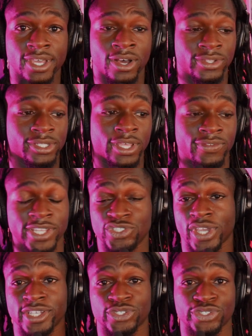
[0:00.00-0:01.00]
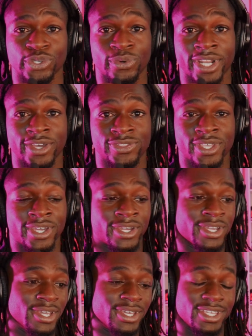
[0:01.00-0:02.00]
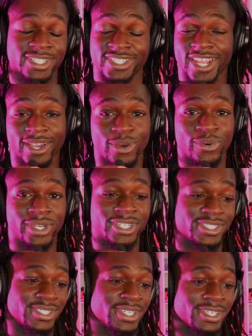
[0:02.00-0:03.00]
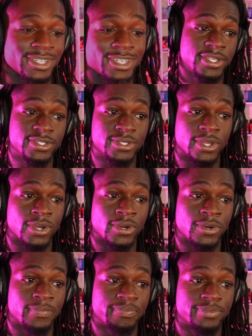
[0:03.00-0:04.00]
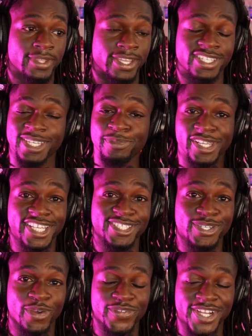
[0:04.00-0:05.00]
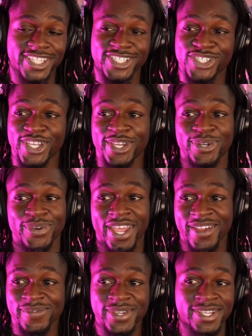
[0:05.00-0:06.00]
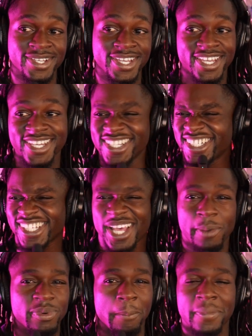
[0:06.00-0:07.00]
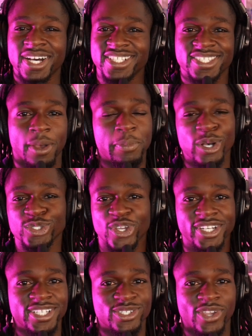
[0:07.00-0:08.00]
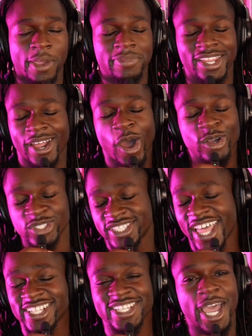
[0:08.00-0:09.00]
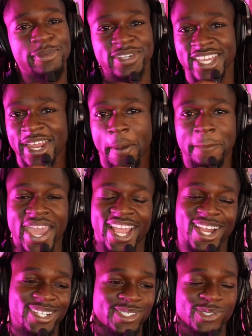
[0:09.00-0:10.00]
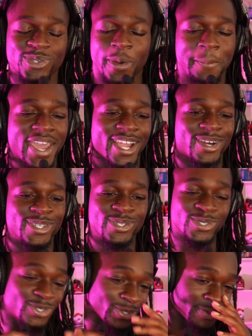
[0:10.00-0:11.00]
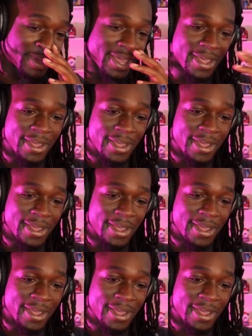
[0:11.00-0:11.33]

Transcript: all the love that you guys are showing out there. It's not going unseen. So I keep glancing over at the channel every couple months. I'll post on Instagram, be like, oh, it's that time again. I'm back on YouTube. I'm back on YouTube.